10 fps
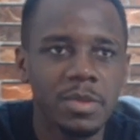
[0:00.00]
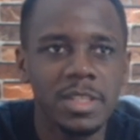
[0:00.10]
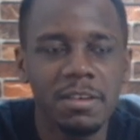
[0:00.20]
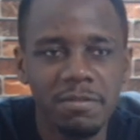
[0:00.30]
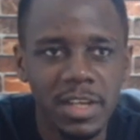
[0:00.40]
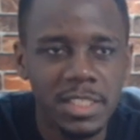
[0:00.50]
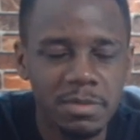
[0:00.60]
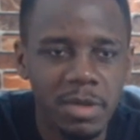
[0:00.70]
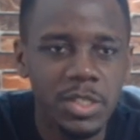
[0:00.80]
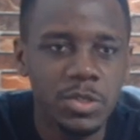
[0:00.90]

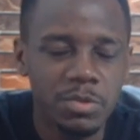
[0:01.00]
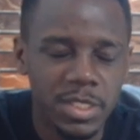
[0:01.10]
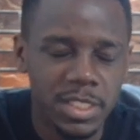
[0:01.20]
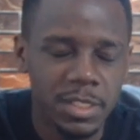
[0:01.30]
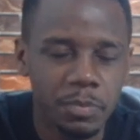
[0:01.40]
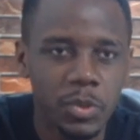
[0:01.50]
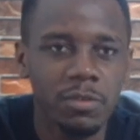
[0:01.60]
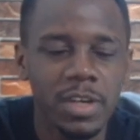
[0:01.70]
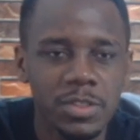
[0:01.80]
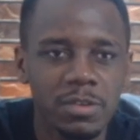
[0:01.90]
vast majority
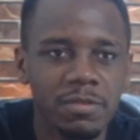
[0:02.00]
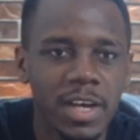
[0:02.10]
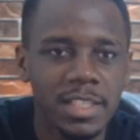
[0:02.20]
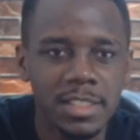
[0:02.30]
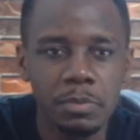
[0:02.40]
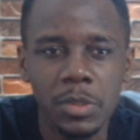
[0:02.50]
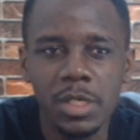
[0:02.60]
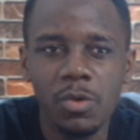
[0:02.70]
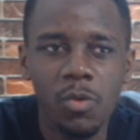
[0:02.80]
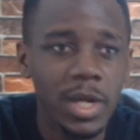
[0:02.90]
of Arsenal fans
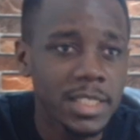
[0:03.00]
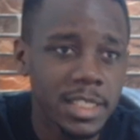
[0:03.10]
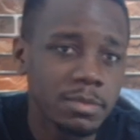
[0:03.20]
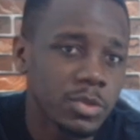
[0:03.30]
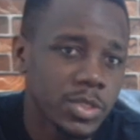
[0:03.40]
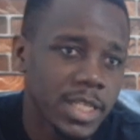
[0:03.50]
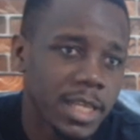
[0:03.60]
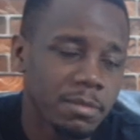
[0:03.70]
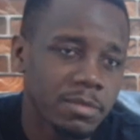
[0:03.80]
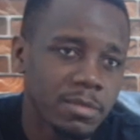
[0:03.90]
wanting him to stay.